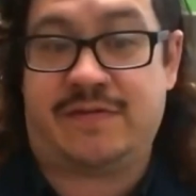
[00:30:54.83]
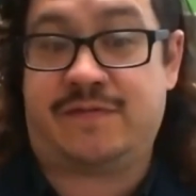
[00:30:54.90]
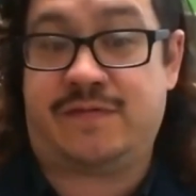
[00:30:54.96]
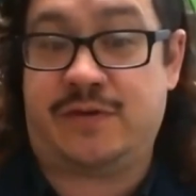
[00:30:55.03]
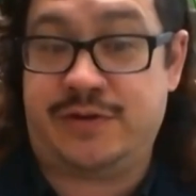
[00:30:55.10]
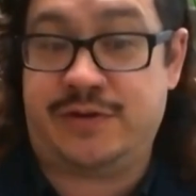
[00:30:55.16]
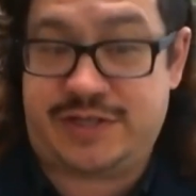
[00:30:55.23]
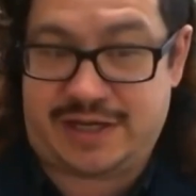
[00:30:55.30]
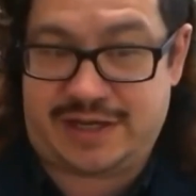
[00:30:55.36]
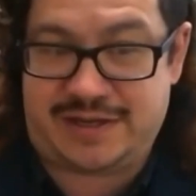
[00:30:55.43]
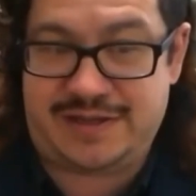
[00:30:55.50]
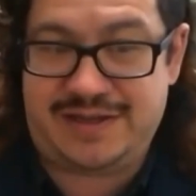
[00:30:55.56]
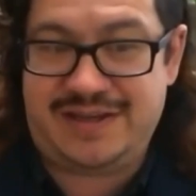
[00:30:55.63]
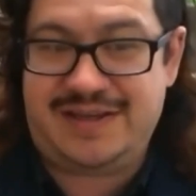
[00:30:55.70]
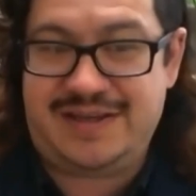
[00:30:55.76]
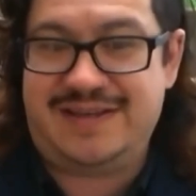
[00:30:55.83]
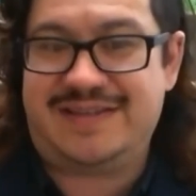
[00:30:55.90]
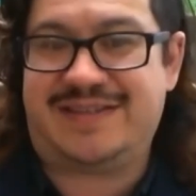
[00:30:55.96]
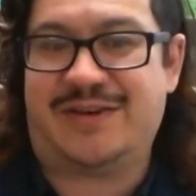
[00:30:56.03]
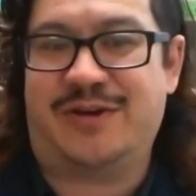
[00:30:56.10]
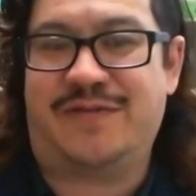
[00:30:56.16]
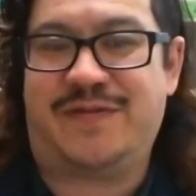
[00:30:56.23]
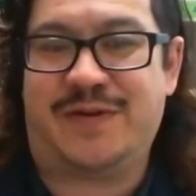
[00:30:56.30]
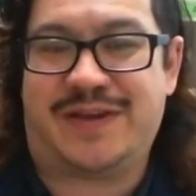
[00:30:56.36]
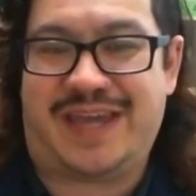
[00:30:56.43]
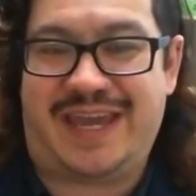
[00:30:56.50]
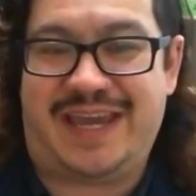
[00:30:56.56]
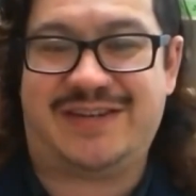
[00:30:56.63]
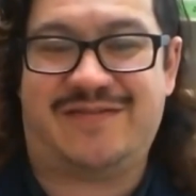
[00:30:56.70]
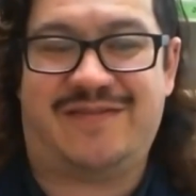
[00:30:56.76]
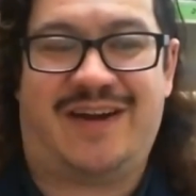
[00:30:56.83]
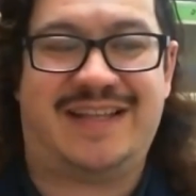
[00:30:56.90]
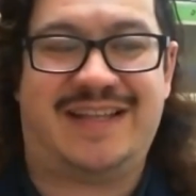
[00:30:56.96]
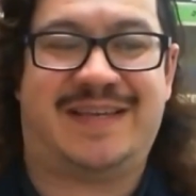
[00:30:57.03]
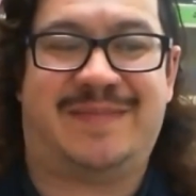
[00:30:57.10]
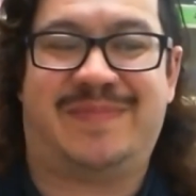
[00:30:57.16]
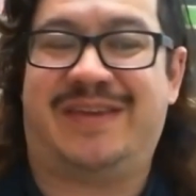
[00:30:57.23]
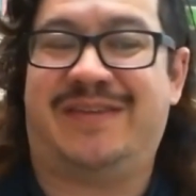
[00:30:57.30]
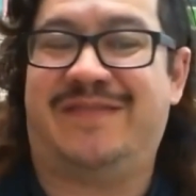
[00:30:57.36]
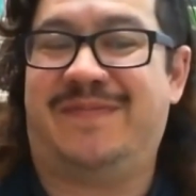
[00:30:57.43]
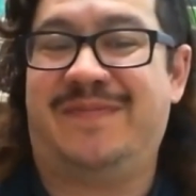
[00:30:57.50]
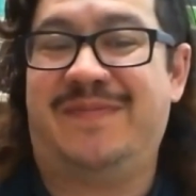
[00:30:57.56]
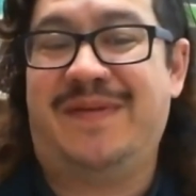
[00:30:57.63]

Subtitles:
Future. So if you're keen to write something,